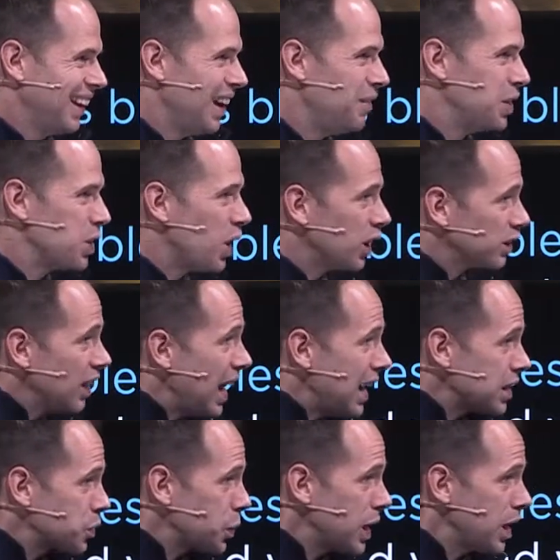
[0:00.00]
And we talked
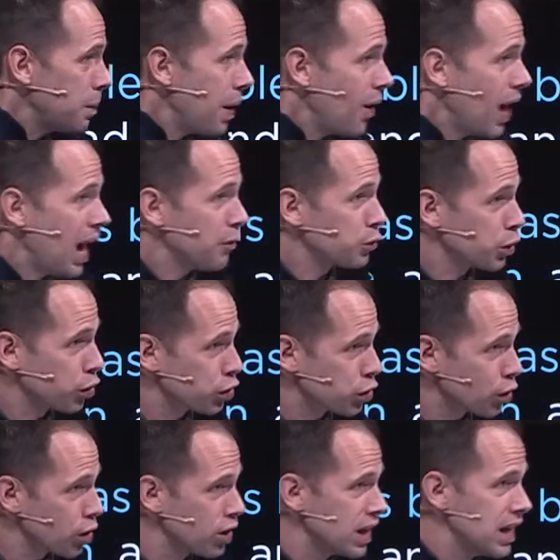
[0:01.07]
last week about after
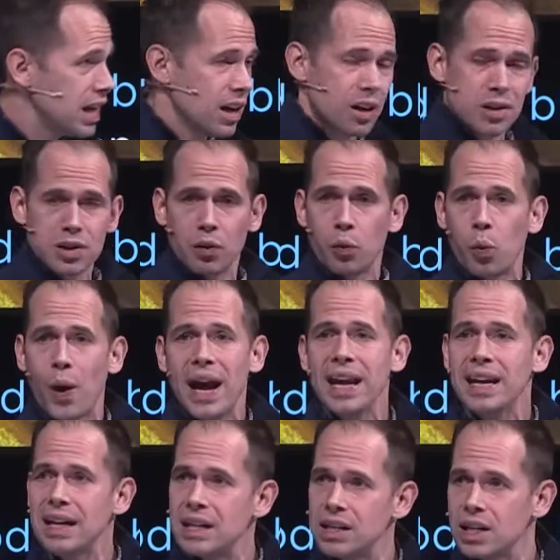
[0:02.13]
30 years of
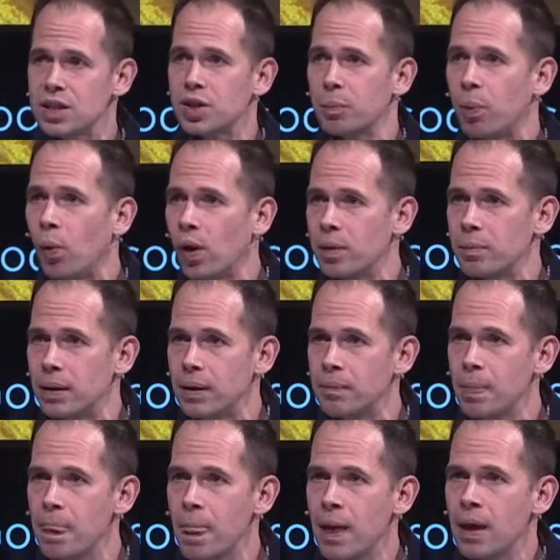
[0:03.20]
waiting and disappointment,